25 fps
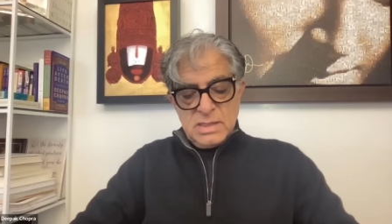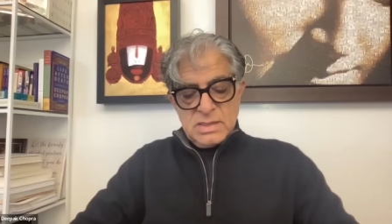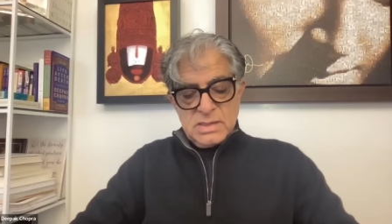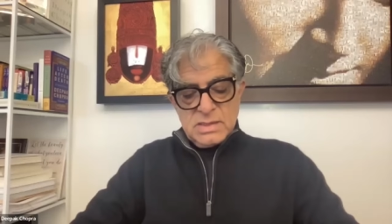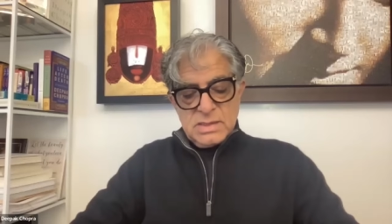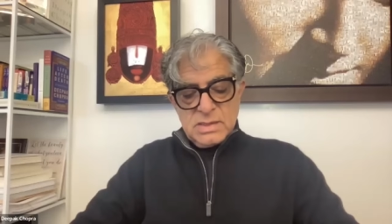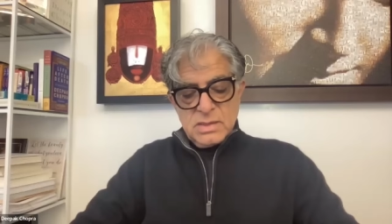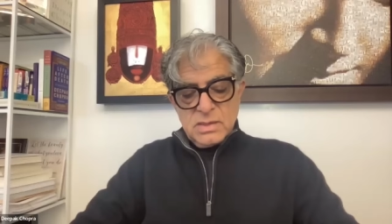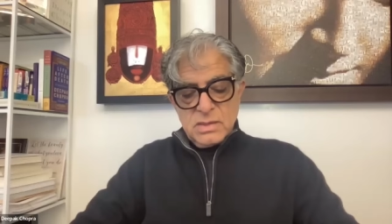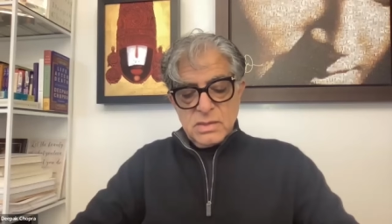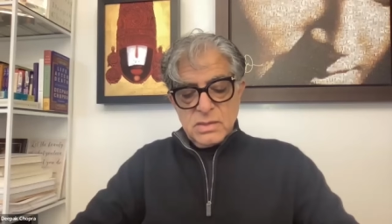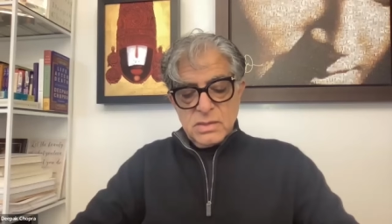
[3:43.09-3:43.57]

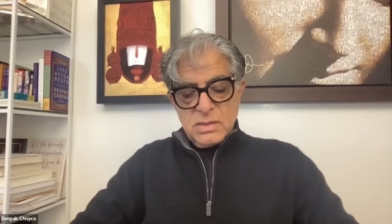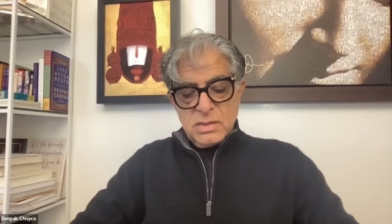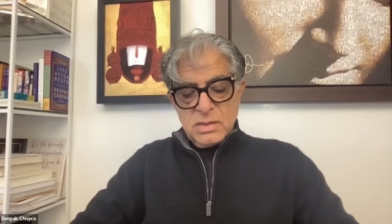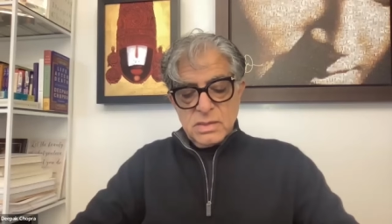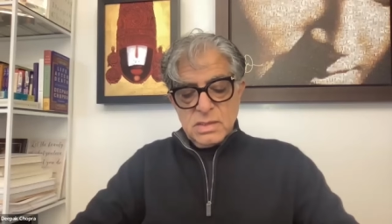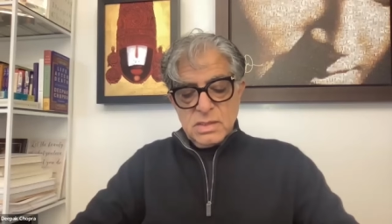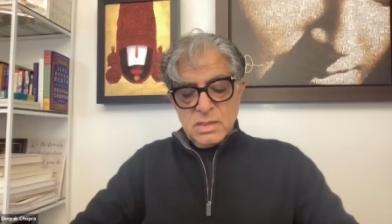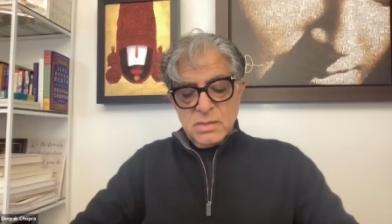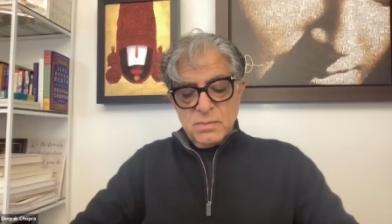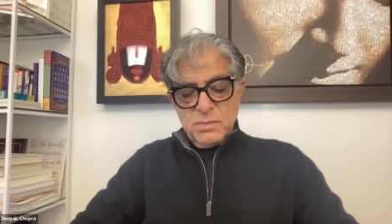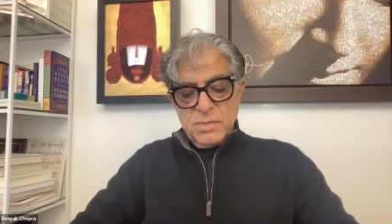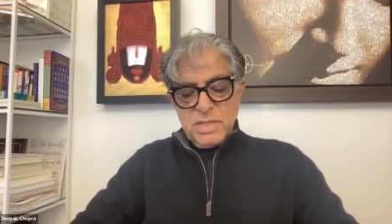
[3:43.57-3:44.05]
So
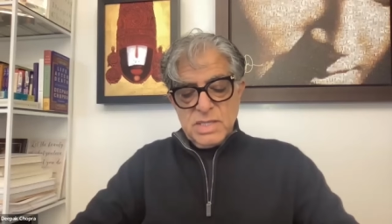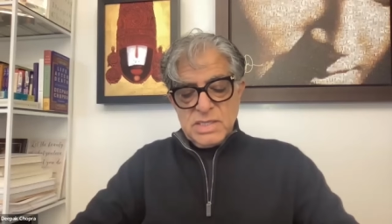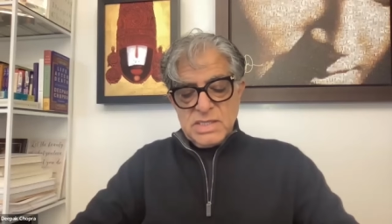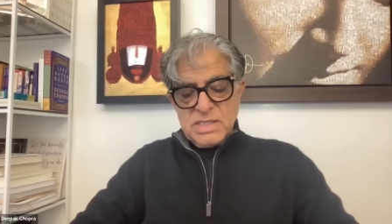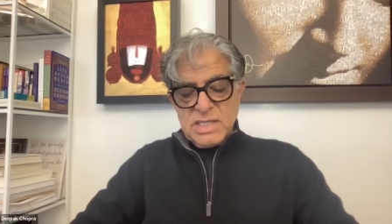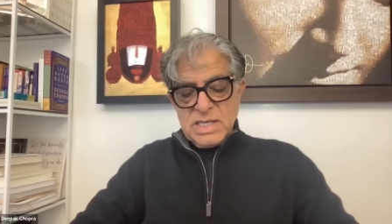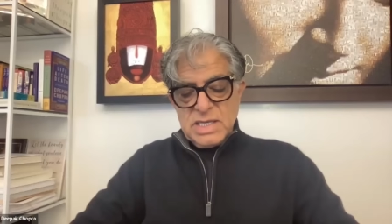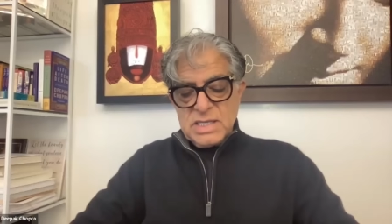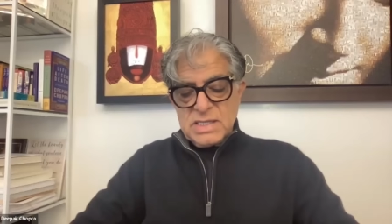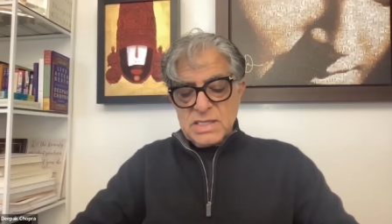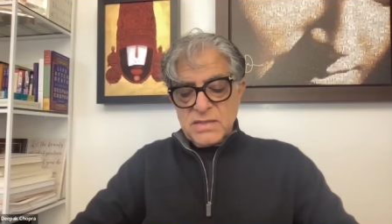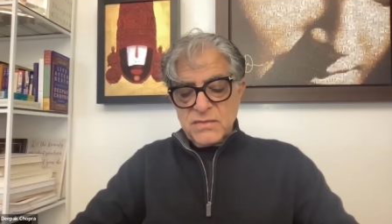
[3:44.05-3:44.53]
the
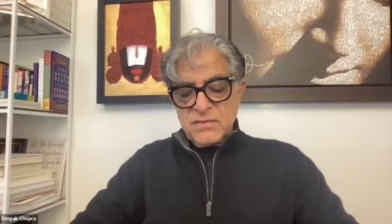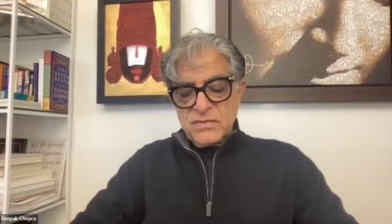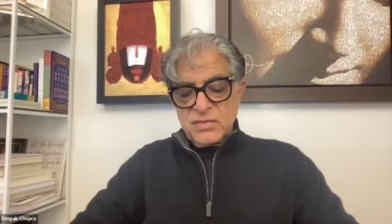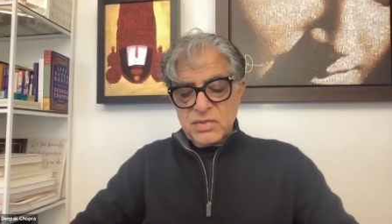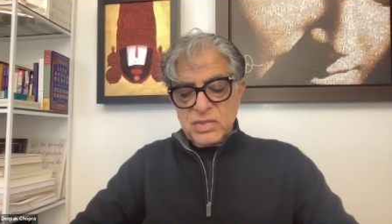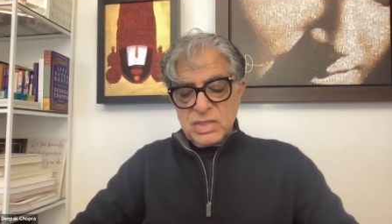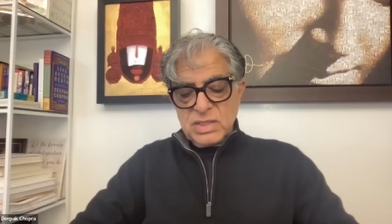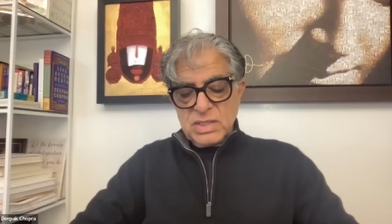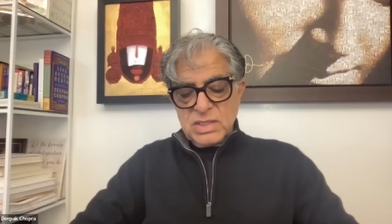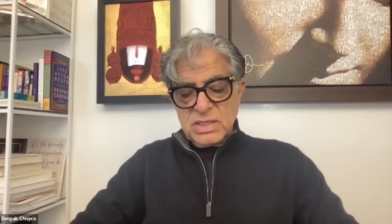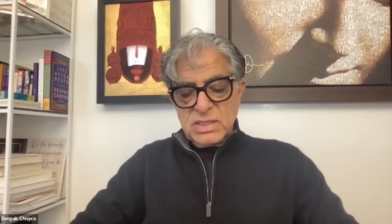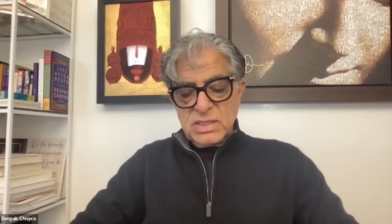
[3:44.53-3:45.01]
BDNF
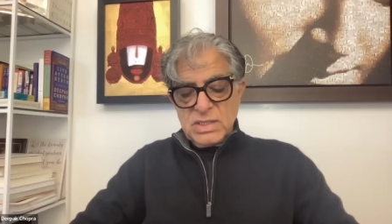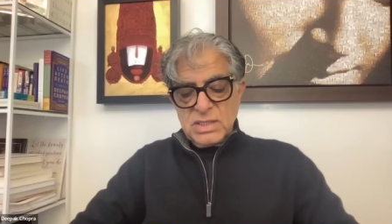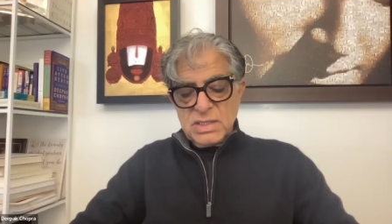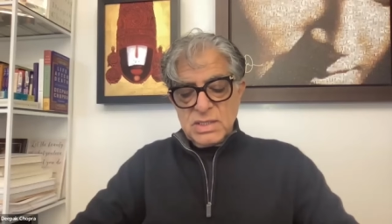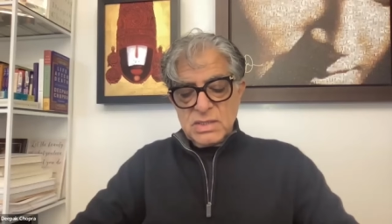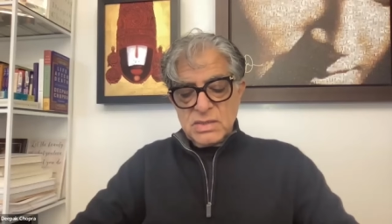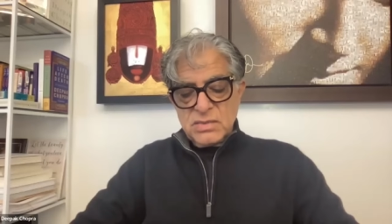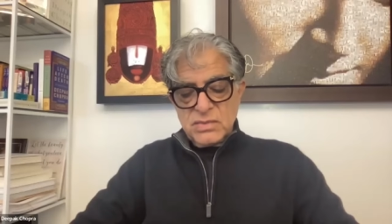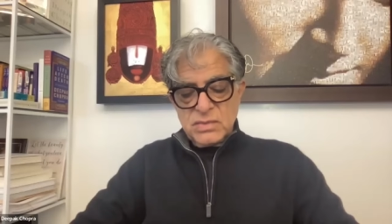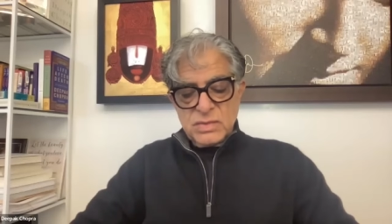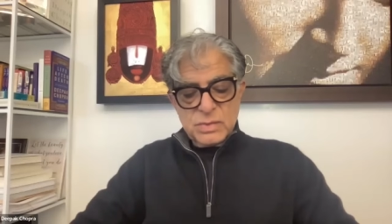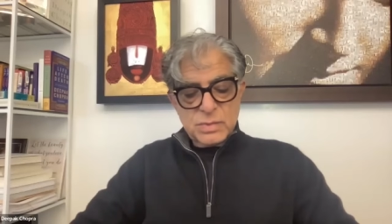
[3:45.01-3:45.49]
gene
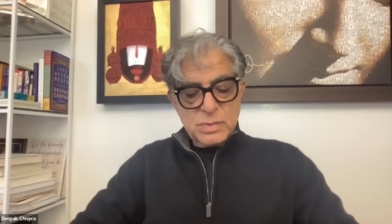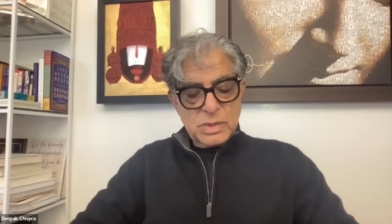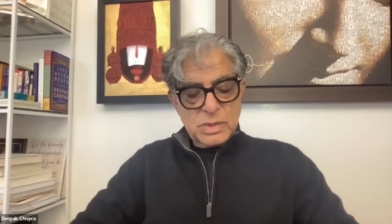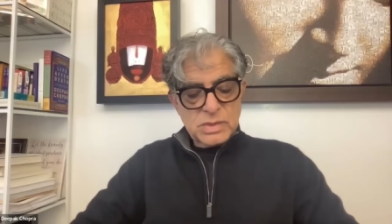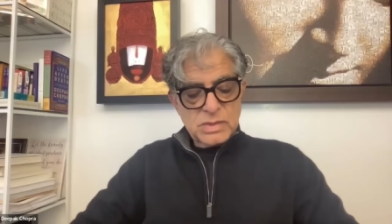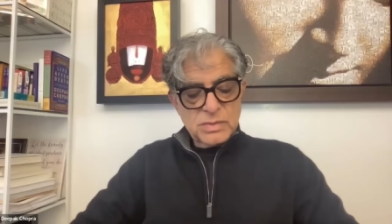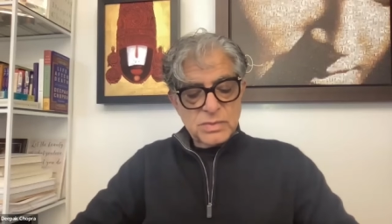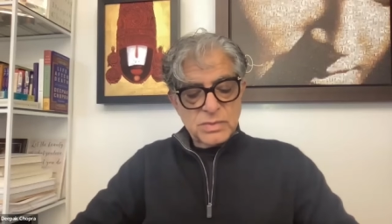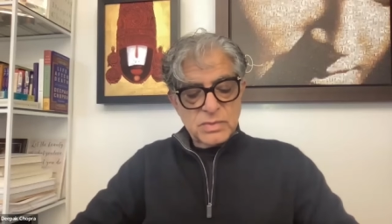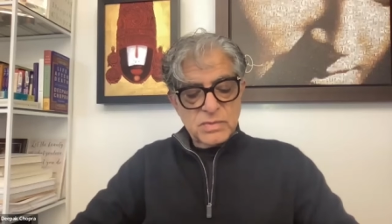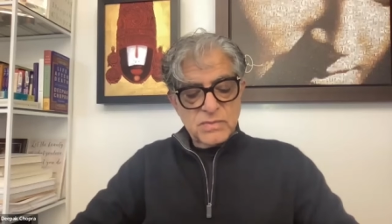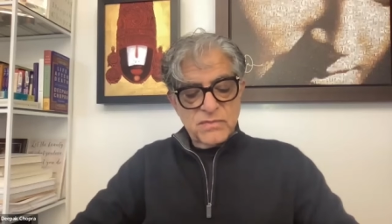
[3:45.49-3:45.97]
is
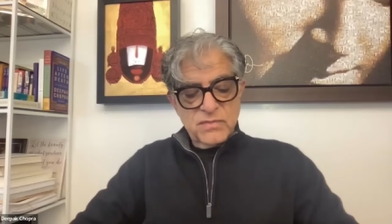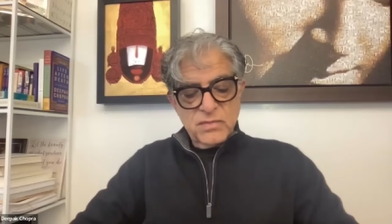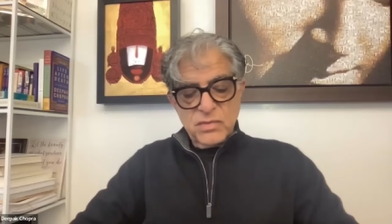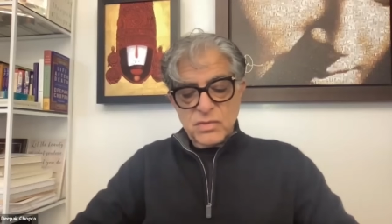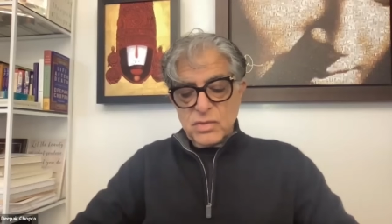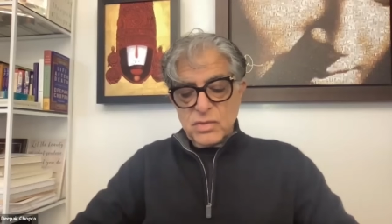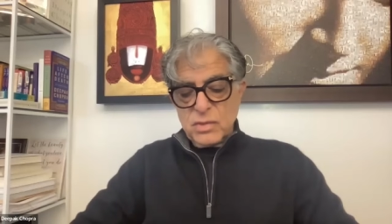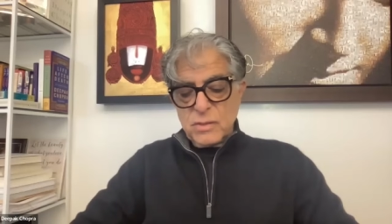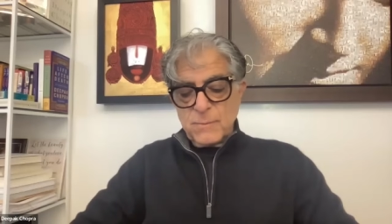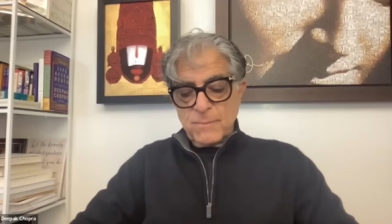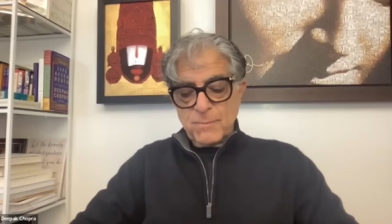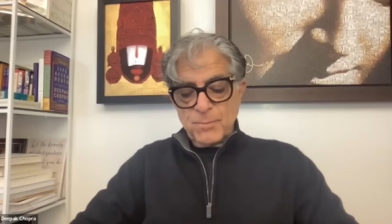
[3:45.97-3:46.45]
responsible
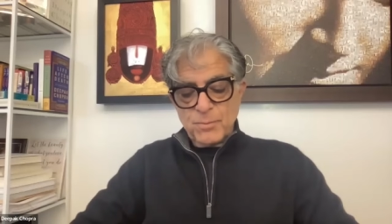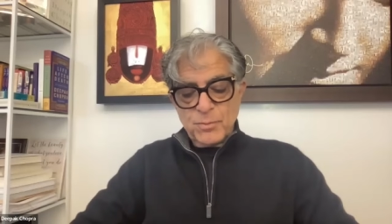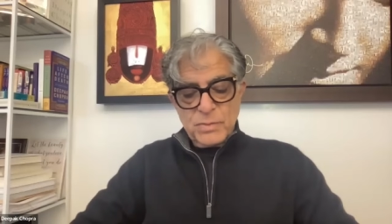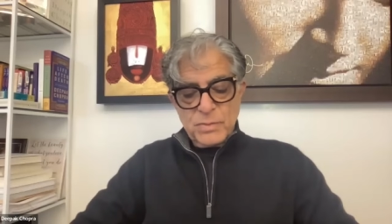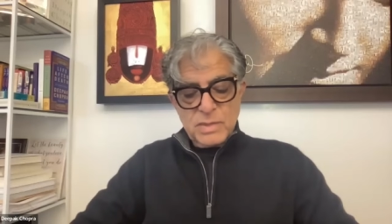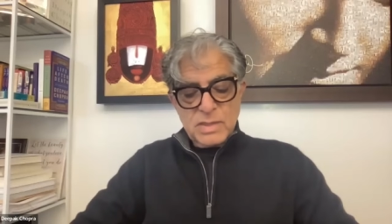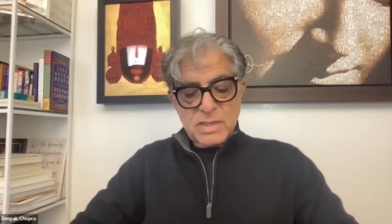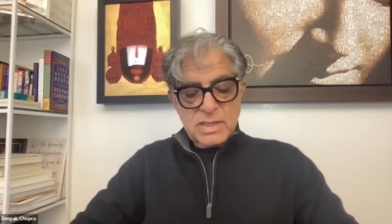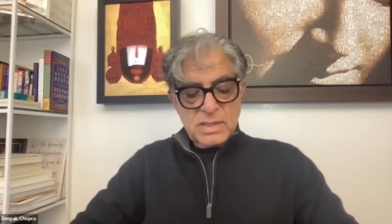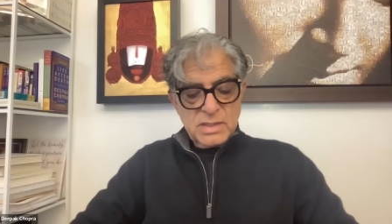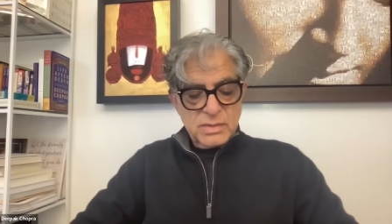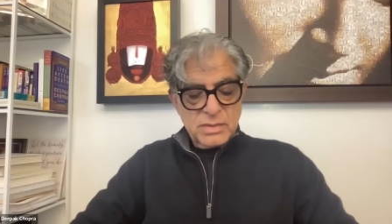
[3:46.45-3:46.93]
for
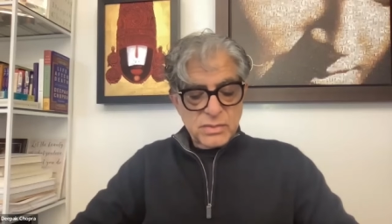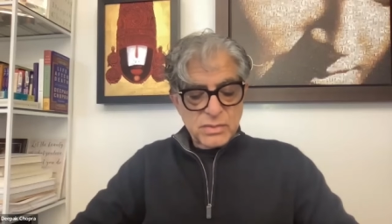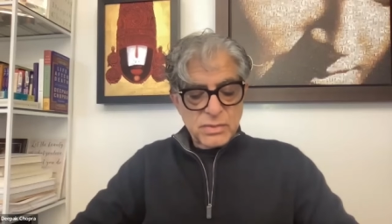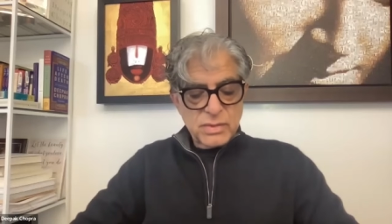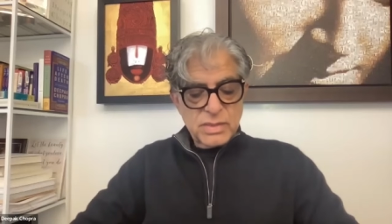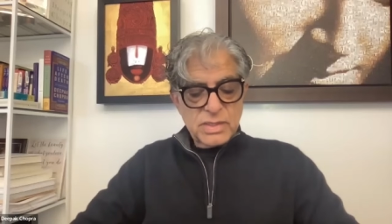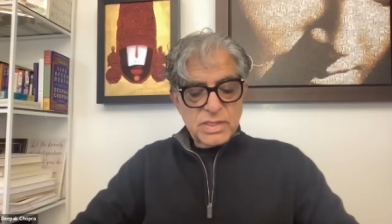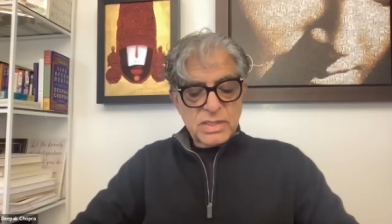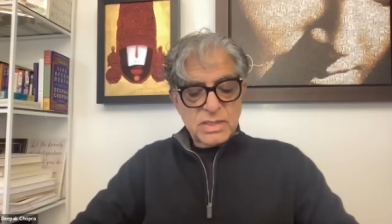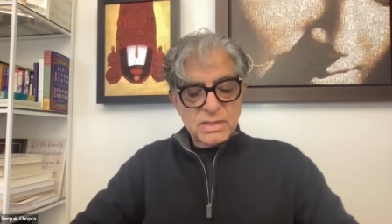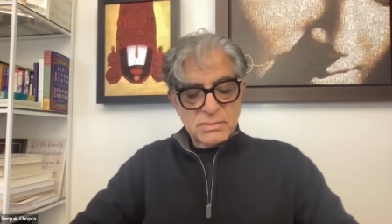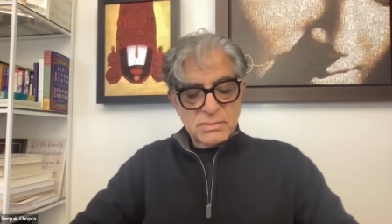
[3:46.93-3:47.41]

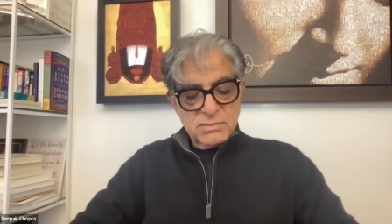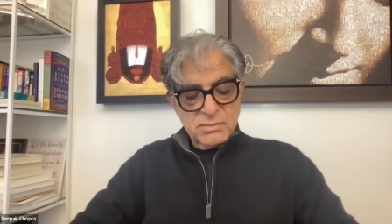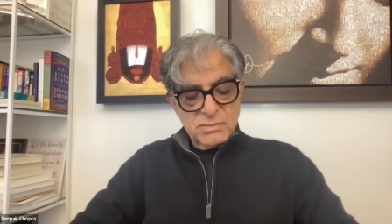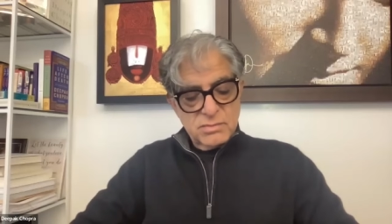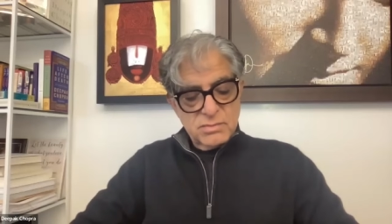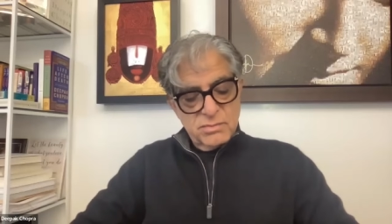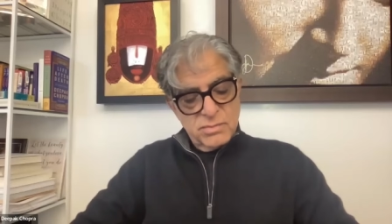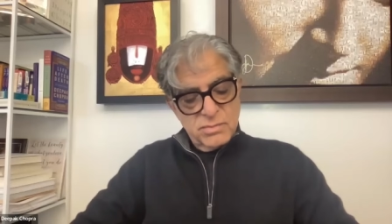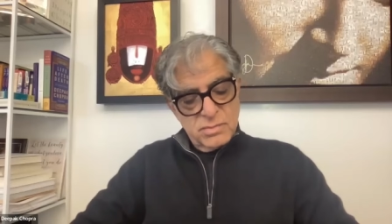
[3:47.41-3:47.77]
encoding